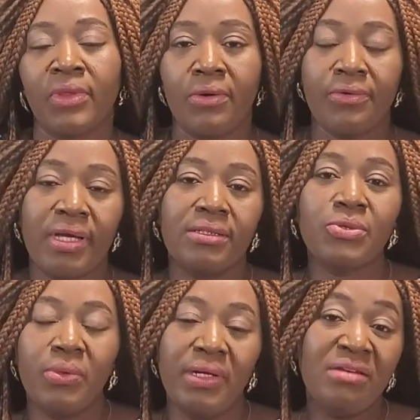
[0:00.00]
All right.
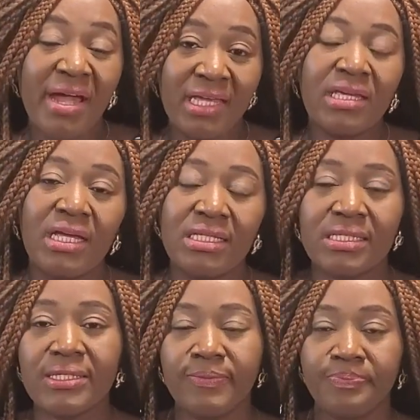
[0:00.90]
So in my
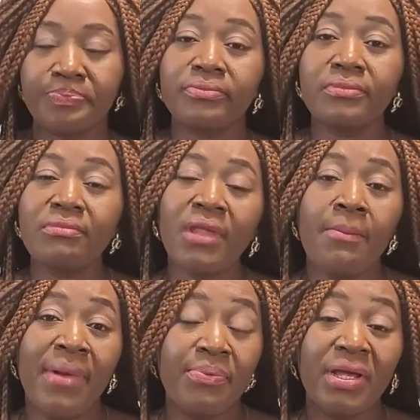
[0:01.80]
case,
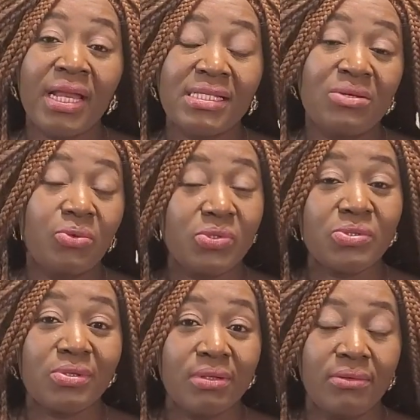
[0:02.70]
my pregnancy
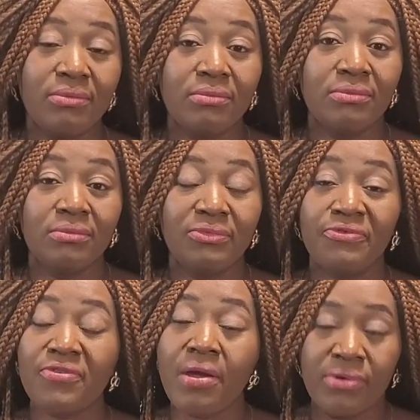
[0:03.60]
was
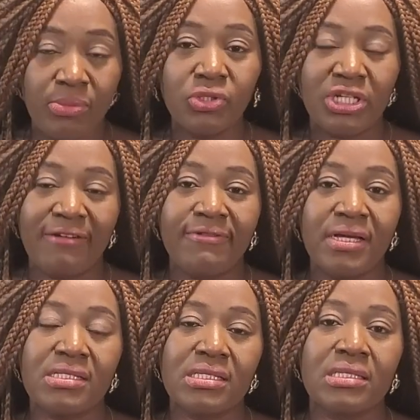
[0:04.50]
very much
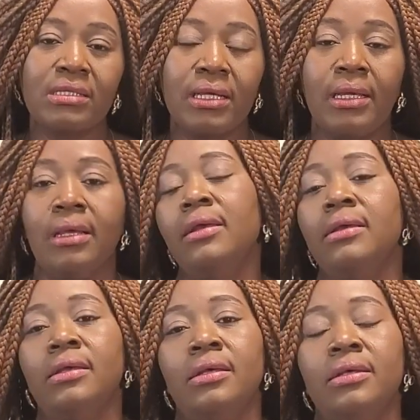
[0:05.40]
advanced.
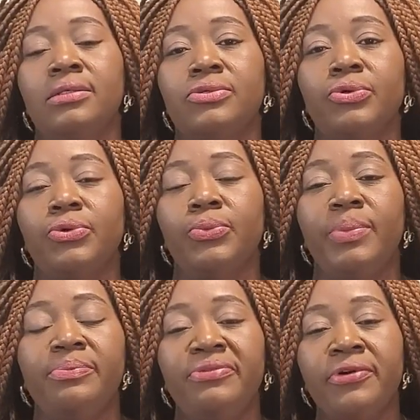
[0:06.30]
So,
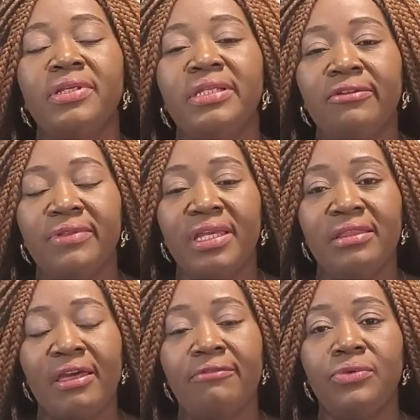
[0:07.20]
but before the day of the
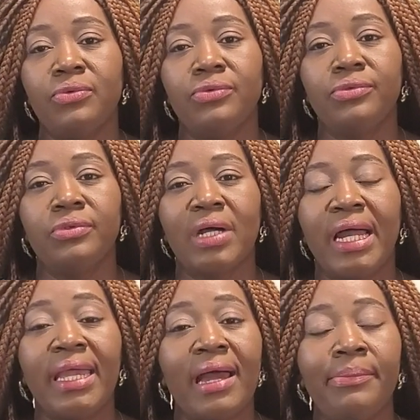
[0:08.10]
interview,
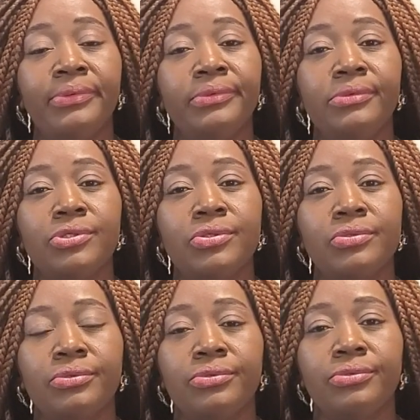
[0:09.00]
I happened
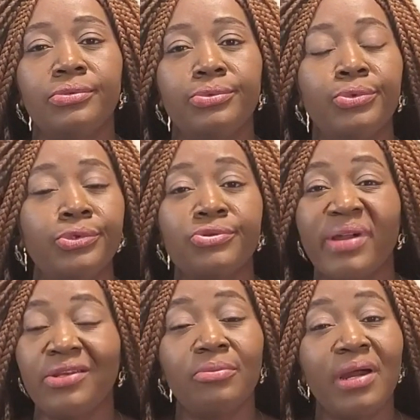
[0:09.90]
to go to
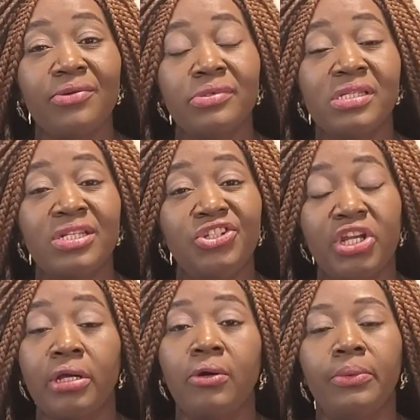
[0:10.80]
my normal routine
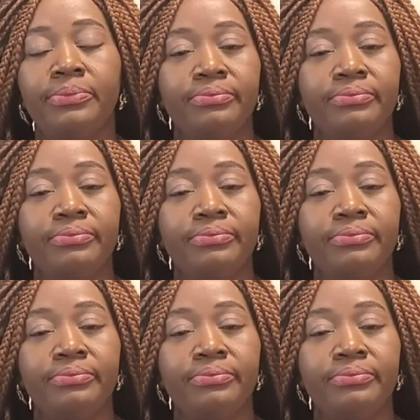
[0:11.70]
checkup